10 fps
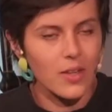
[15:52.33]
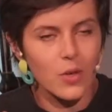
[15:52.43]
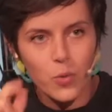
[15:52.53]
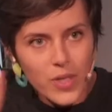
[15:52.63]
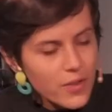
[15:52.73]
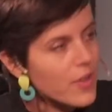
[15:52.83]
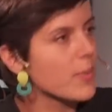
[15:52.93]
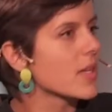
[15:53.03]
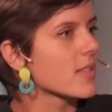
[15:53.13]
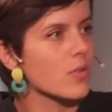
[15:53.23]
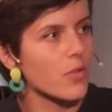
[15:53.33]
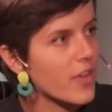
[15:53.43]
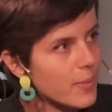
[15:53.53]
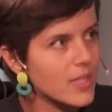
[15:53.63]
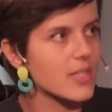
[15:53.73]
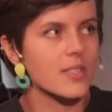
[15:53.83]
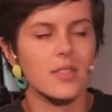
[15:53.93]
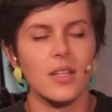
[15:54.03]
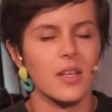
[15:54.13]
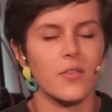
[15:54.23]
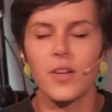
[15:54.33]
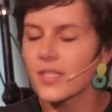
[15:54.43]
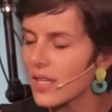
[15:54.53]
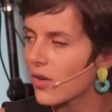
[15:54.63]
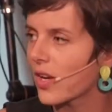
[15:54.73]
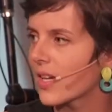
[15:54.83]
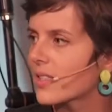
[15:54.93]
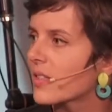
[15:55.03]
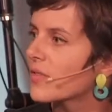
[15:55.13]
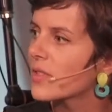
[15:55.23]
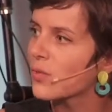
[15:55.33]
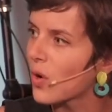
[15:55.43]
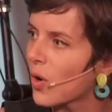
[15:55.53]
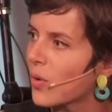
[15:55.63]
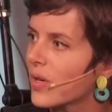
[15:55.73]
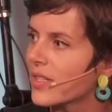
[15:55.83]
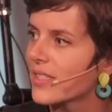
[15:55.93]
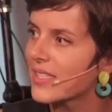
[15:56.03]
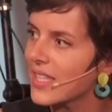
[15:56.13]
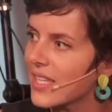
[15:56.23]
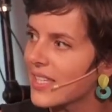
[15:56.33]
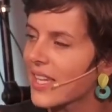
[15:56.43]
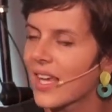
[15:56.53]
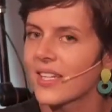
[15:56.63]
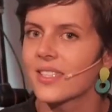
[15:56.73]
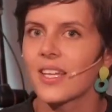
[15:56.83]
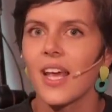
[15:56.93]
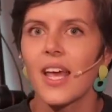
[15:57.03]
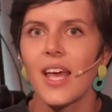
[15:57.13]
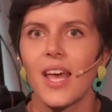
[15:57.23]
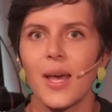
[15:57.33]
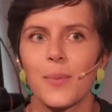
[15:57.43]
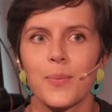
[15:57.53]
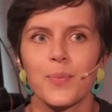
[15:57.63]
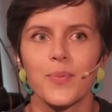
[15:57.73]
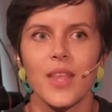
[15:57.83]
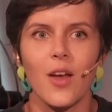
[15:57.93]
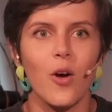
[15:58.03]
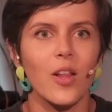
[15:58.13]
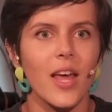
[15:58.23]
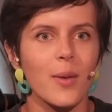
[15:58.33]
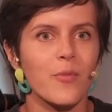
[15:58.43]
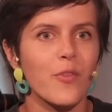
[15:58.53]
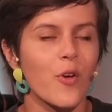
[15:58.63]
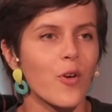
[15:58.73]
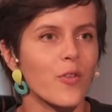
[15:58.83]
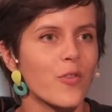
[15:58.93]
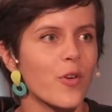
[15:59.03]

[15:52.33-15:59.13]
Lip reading: queer feminists or feminist Flinter collectives grow in the scene, and they all aim for